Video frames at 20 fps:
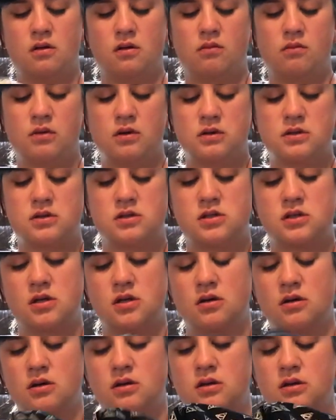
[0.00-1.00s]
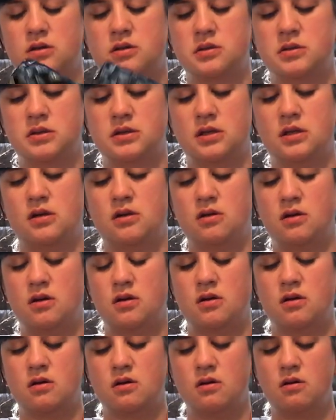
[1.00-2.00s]
want to tuck this in
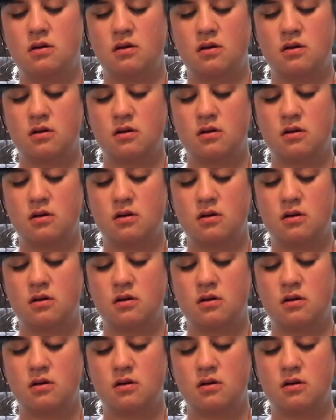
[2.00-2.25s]
here.